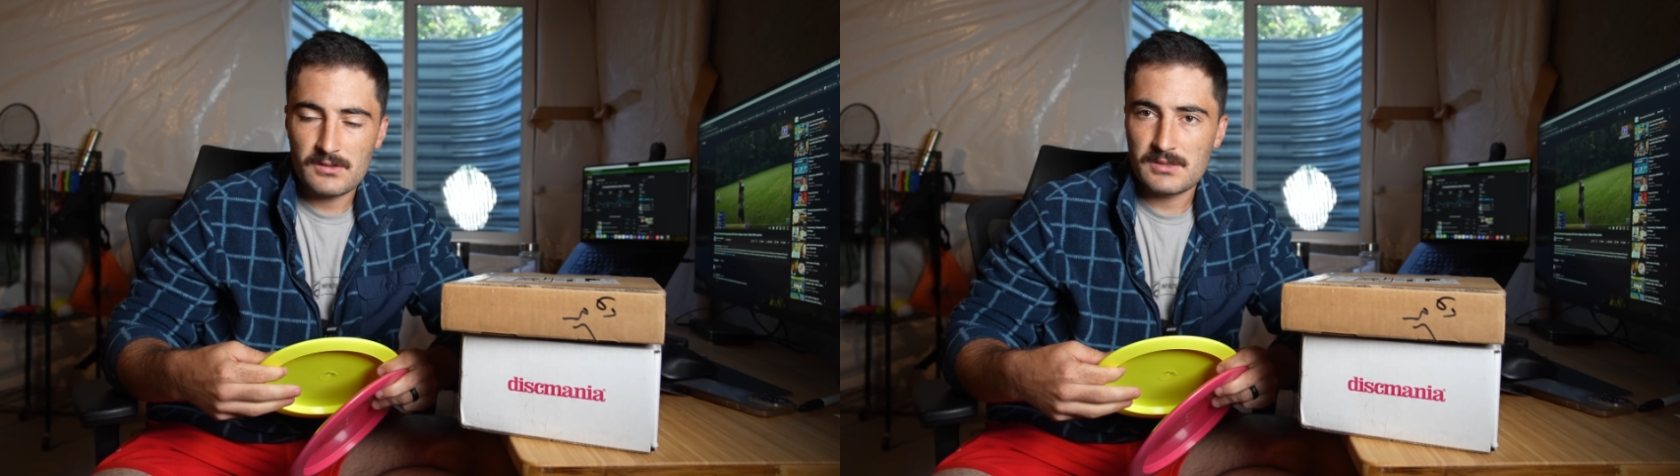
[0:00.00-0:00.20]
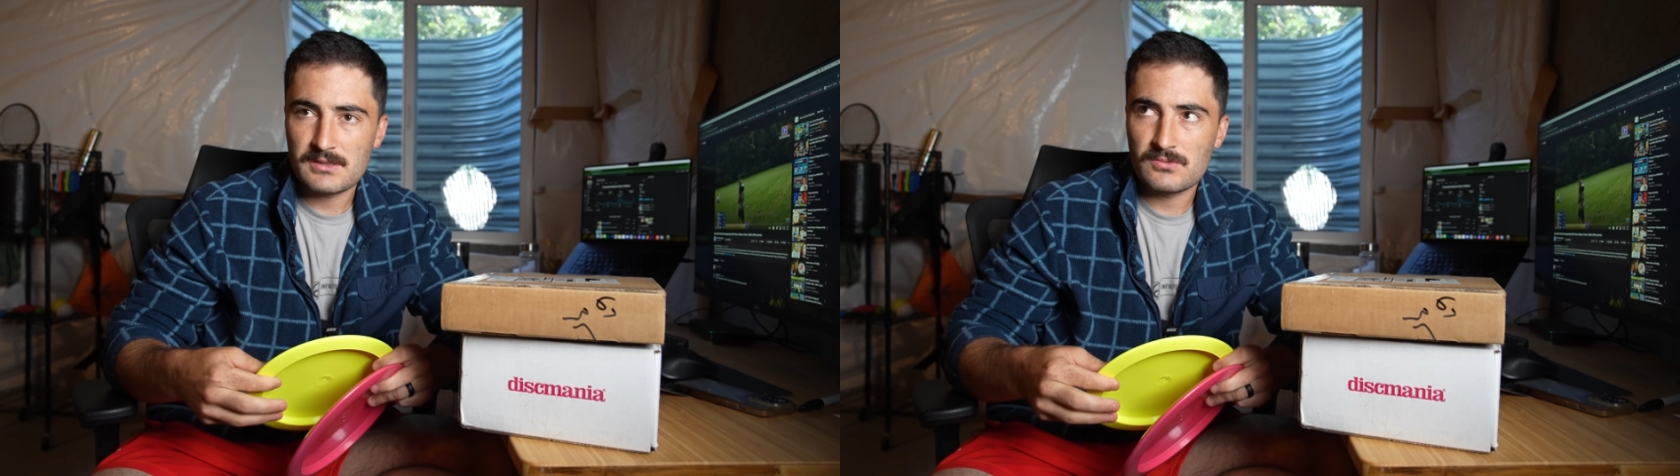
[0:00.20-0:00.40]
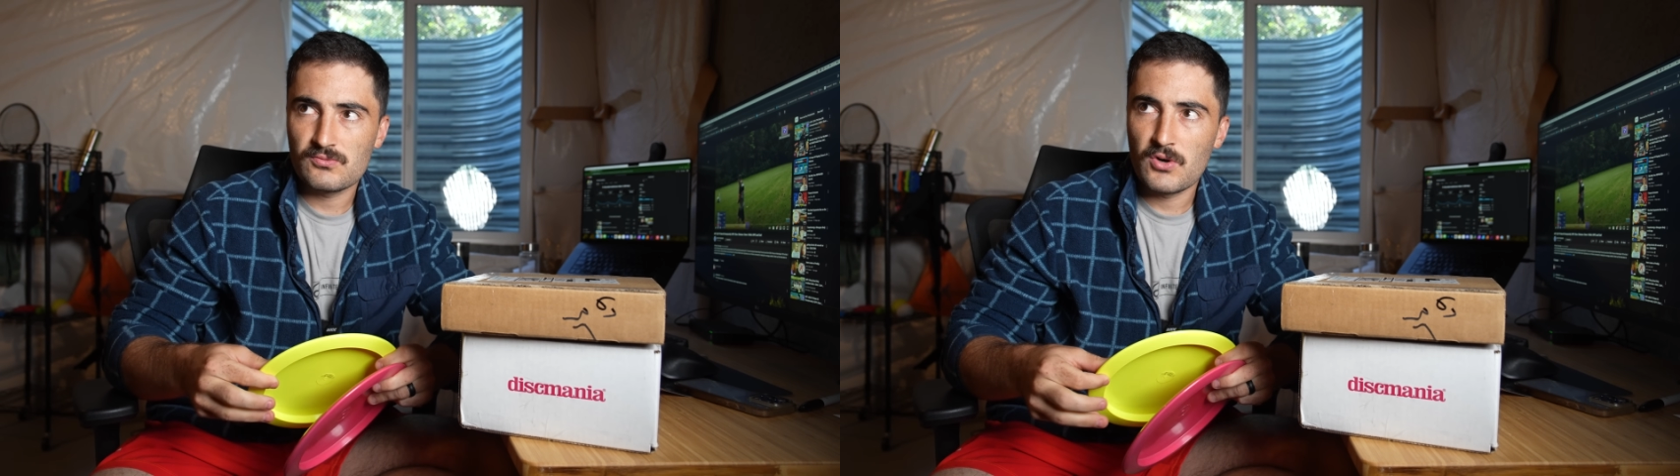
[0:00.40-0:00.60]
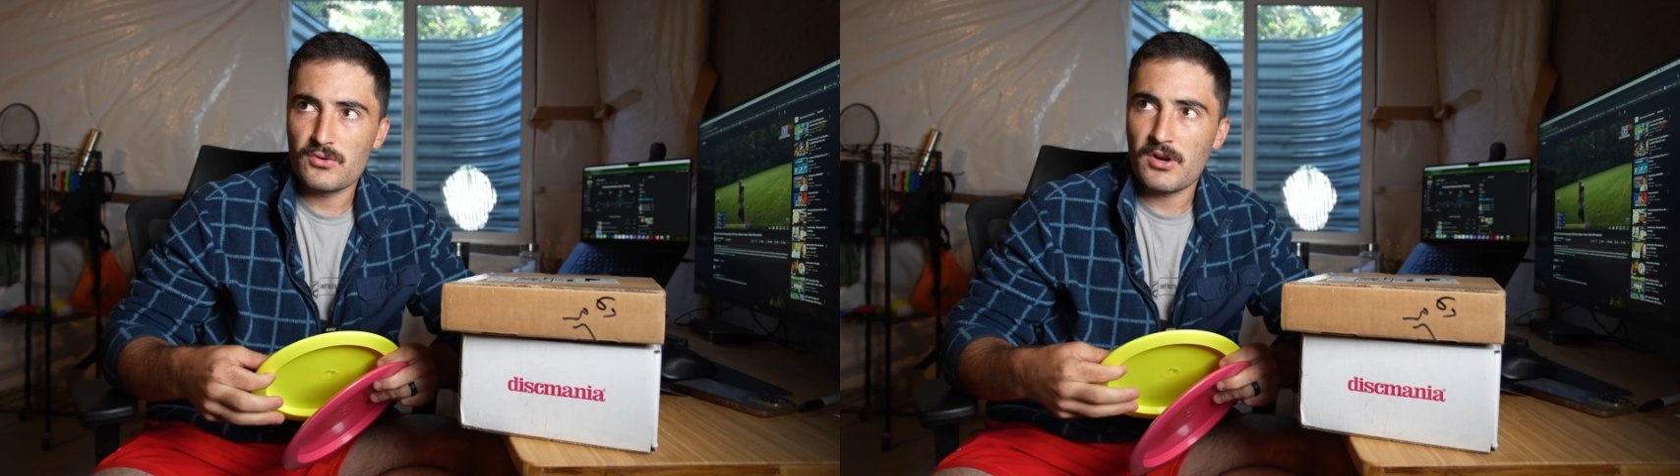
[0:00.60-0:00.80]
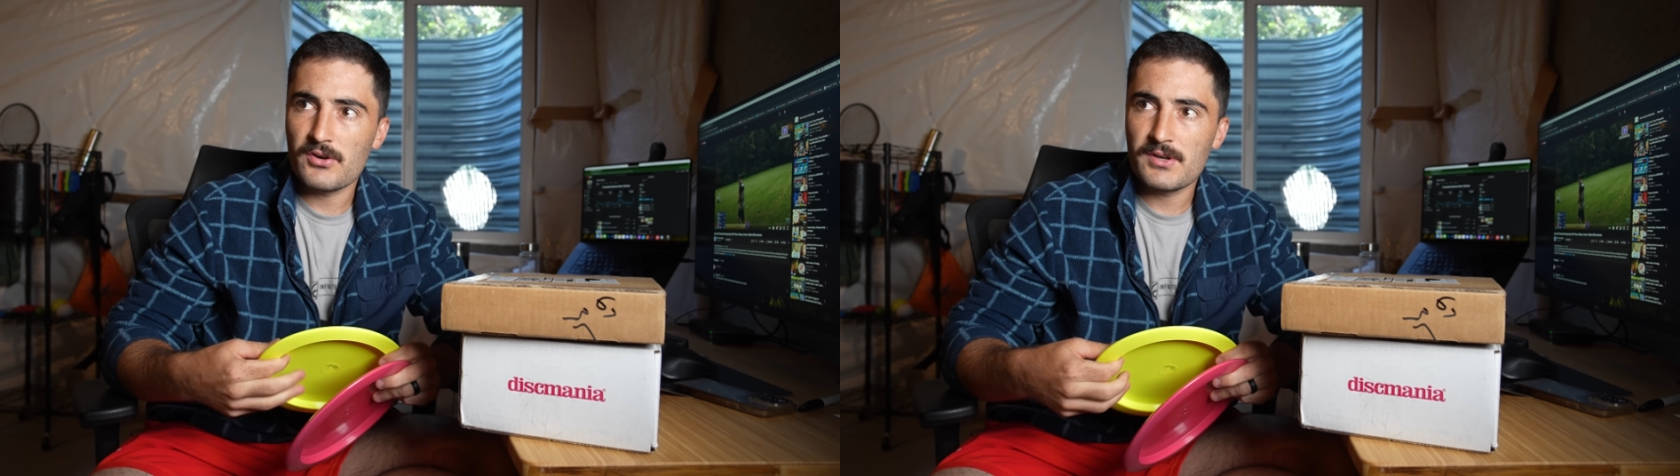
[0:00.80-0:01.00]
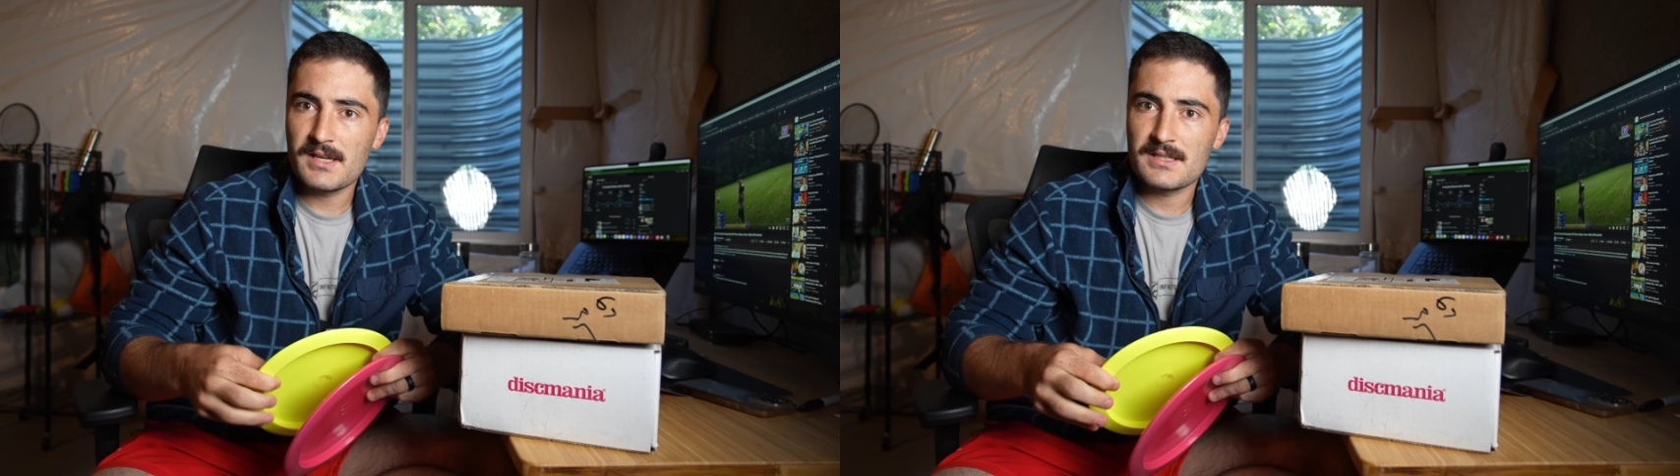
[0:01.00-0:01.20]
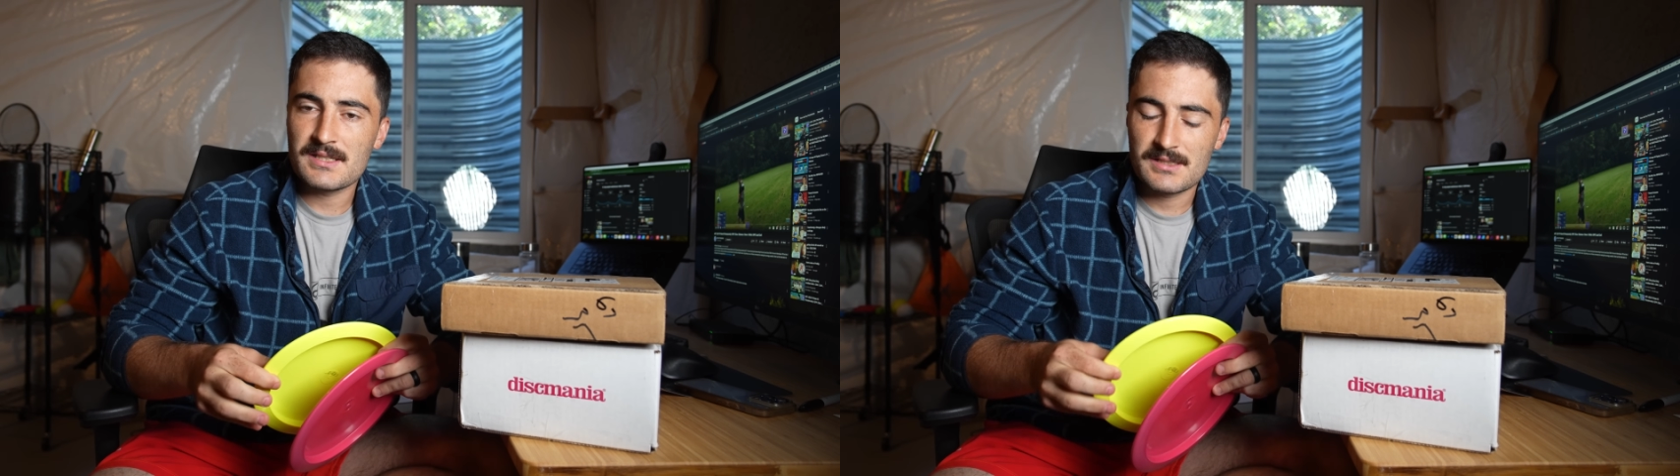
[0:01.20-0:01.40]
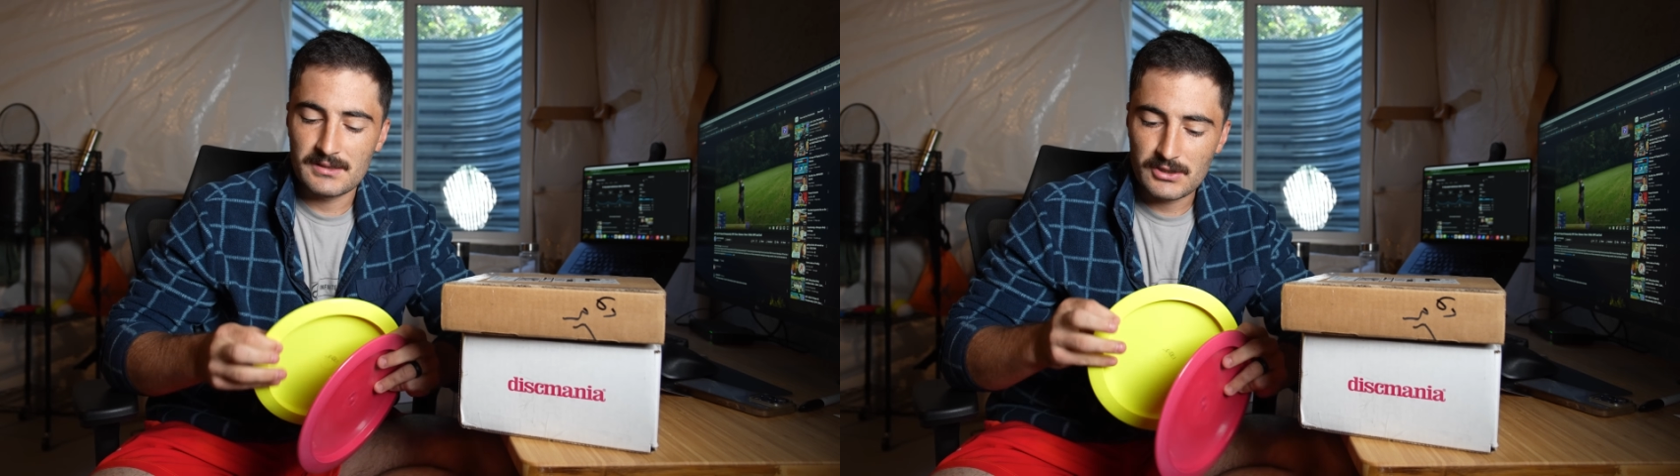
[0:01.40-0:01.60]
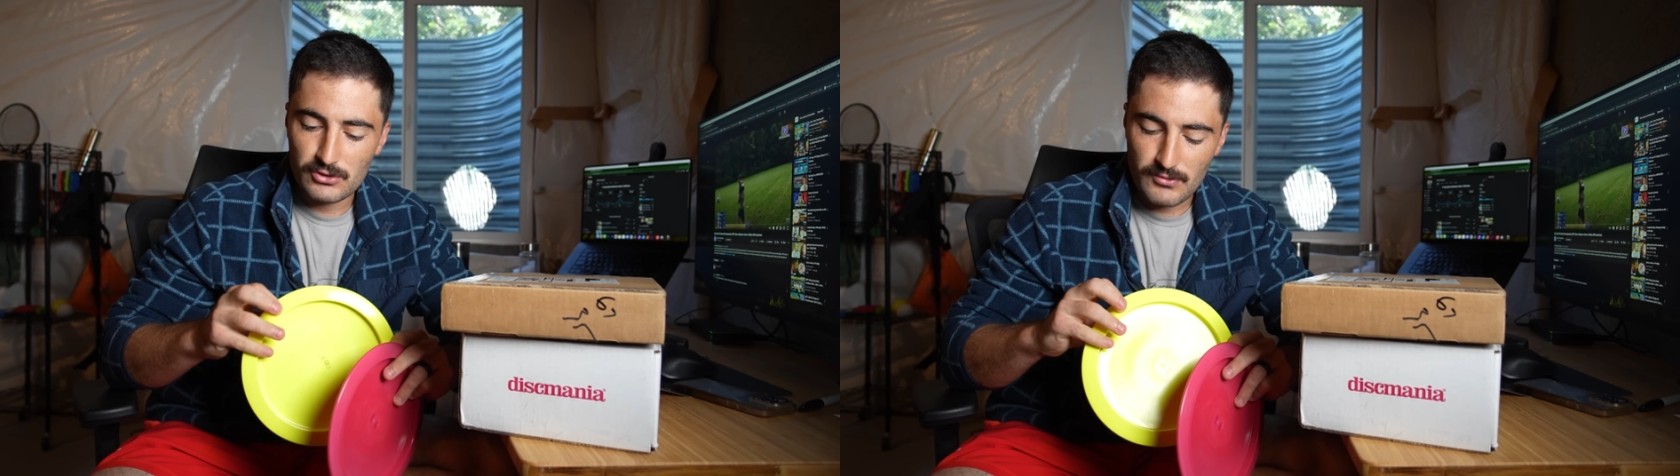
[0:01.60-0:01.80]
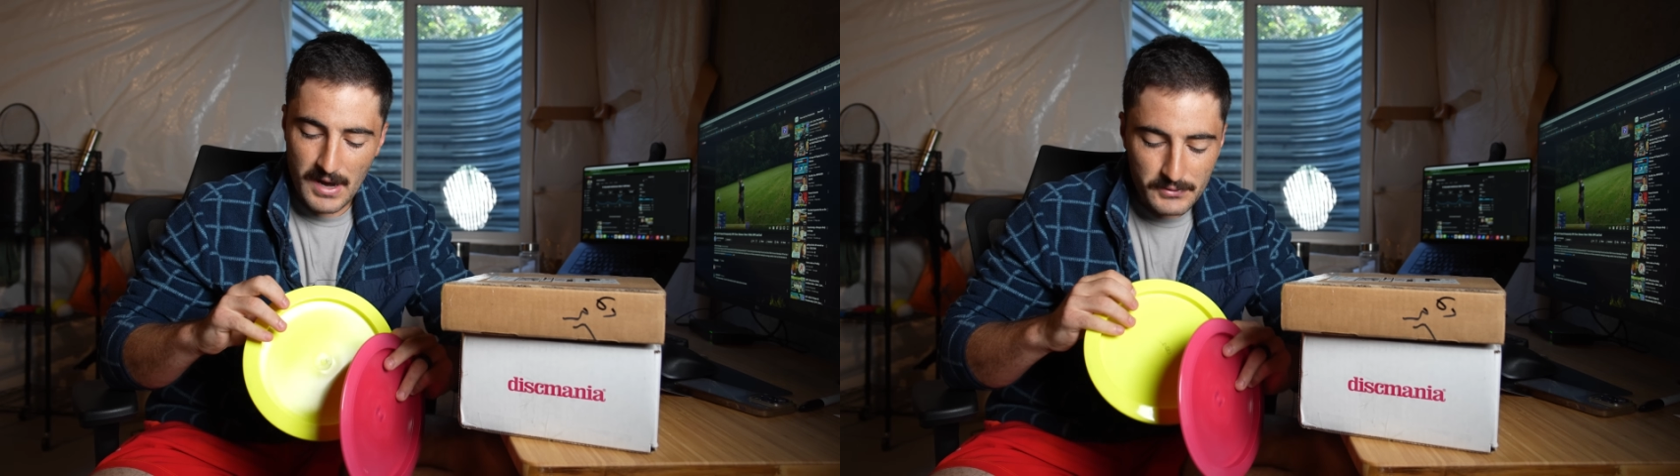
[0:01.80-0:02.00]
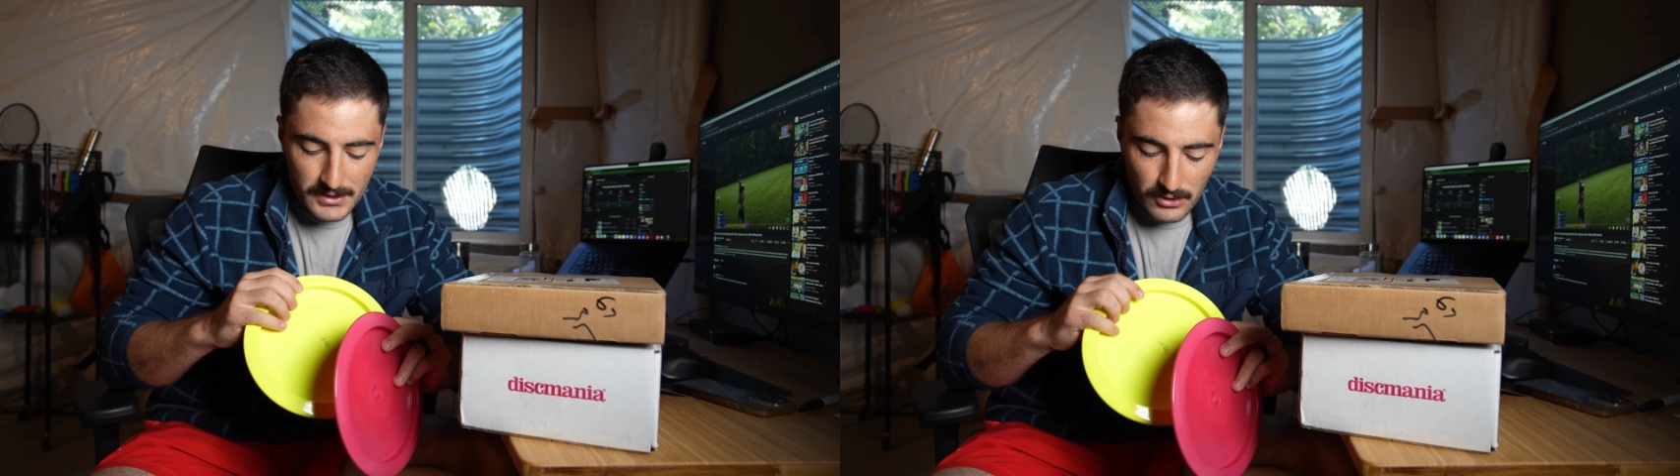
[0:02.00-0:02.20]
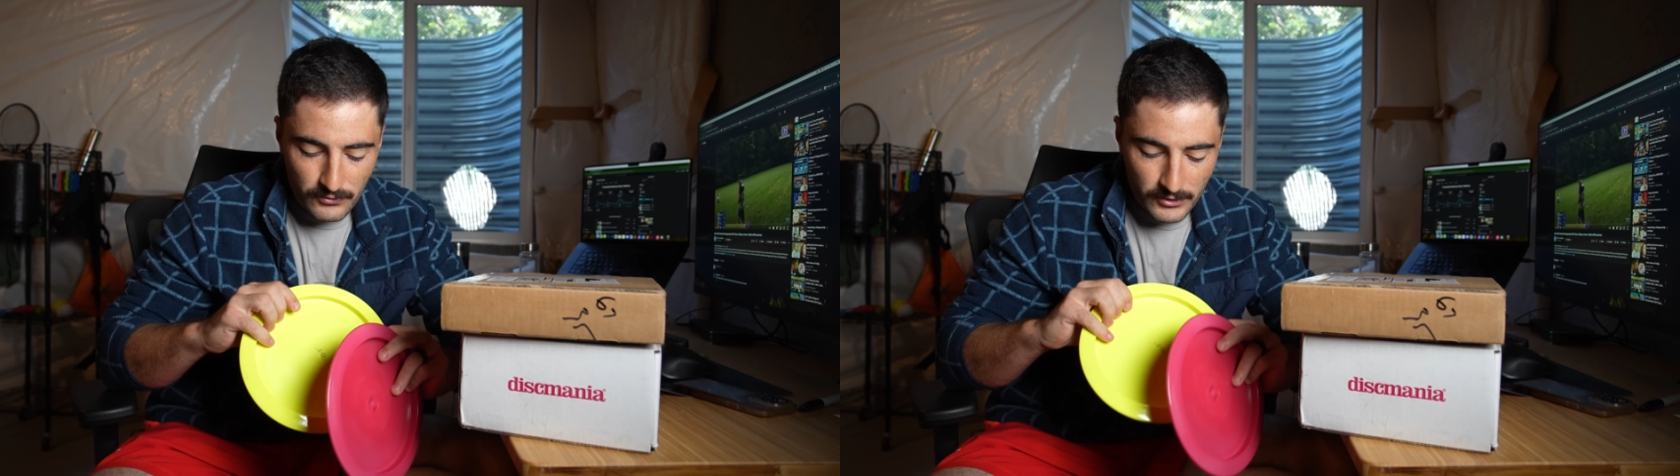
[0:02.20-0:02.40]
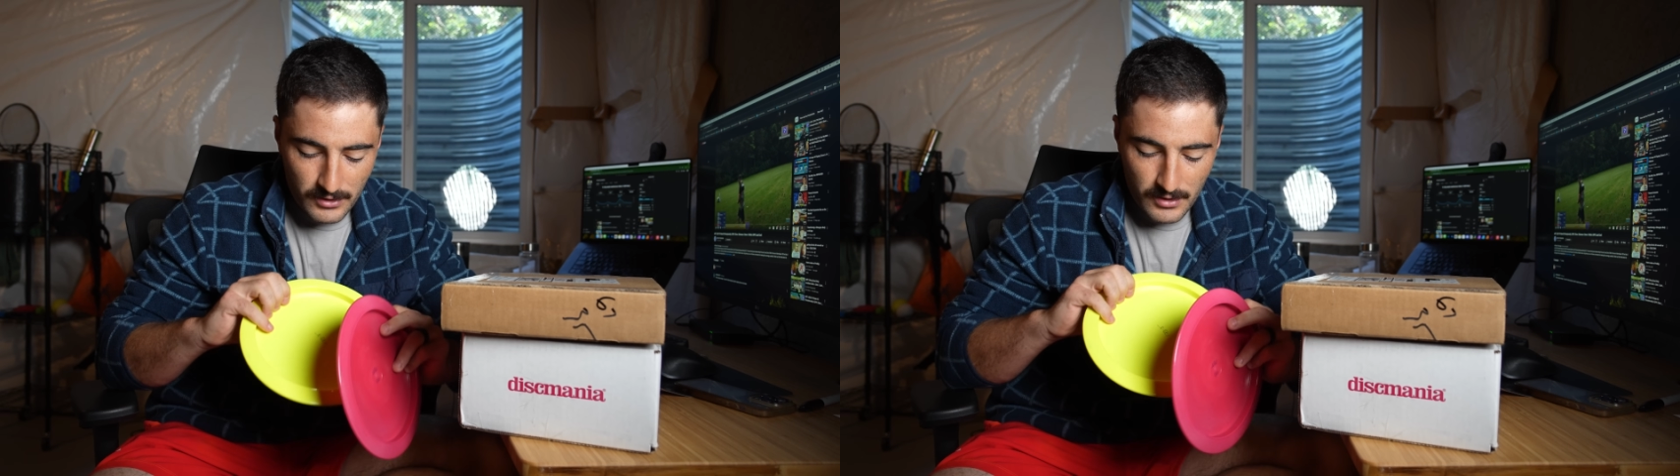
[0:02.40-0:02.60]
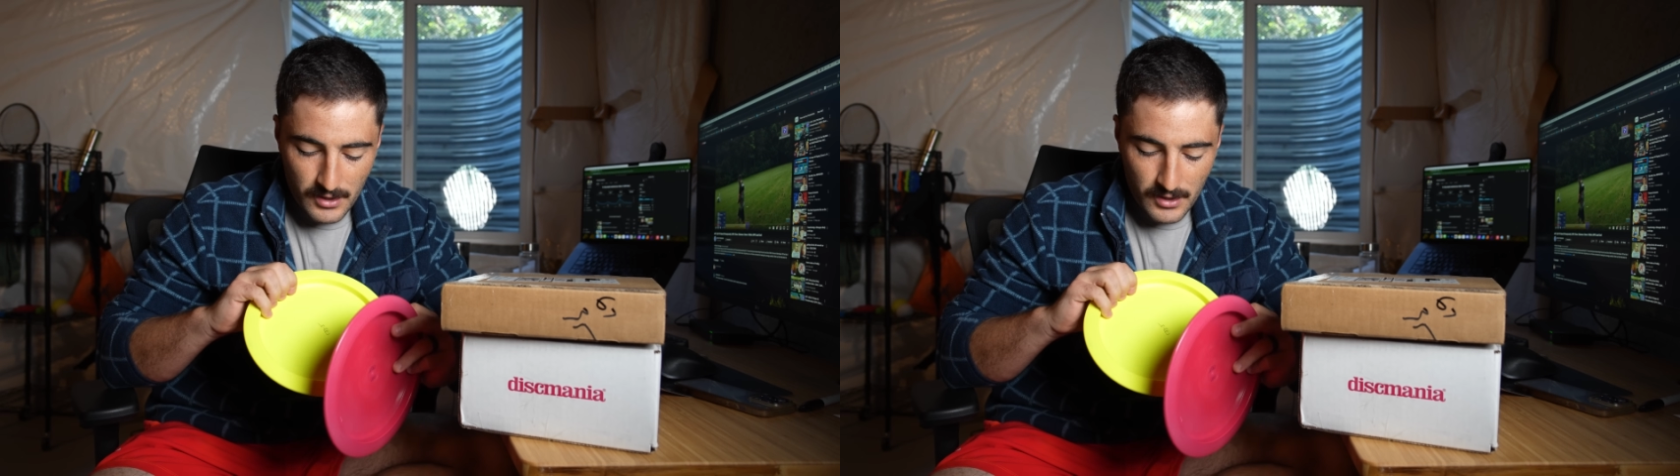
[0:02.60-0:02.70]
Roadrunner-y because it's a little rounded over.